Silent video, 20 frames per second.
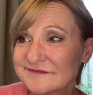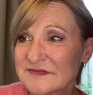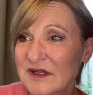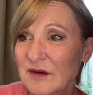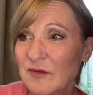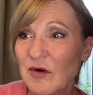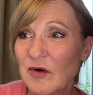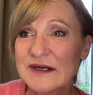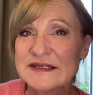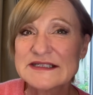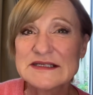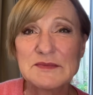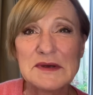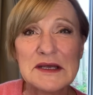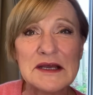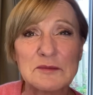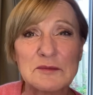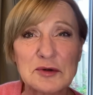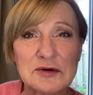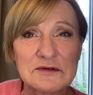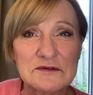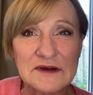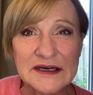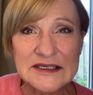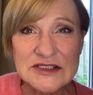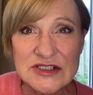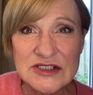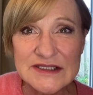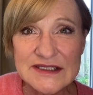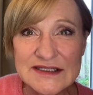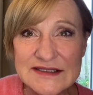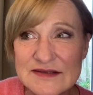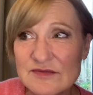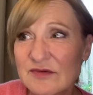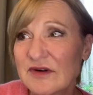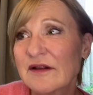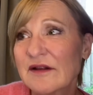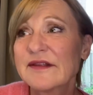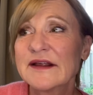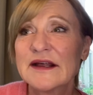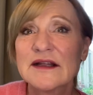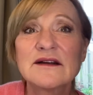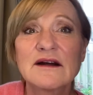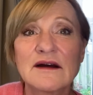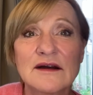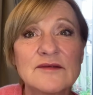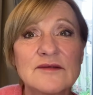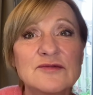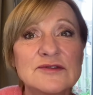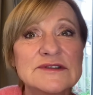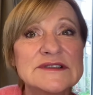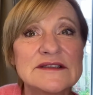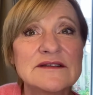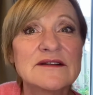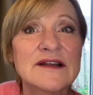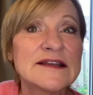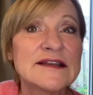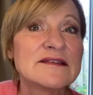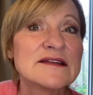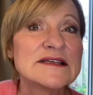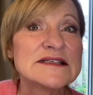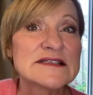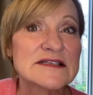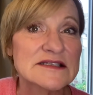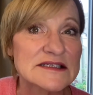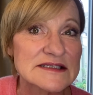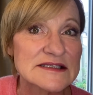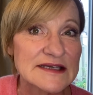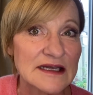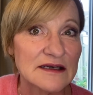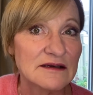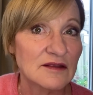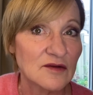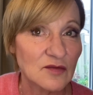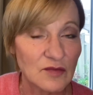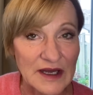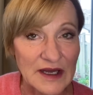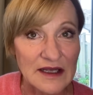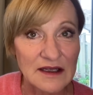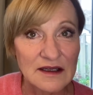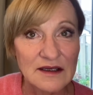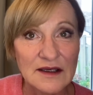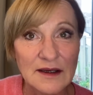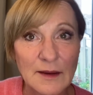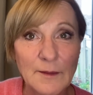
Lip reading: wanting to be a perfectionist, well, then I wouldn't let these things get in the way.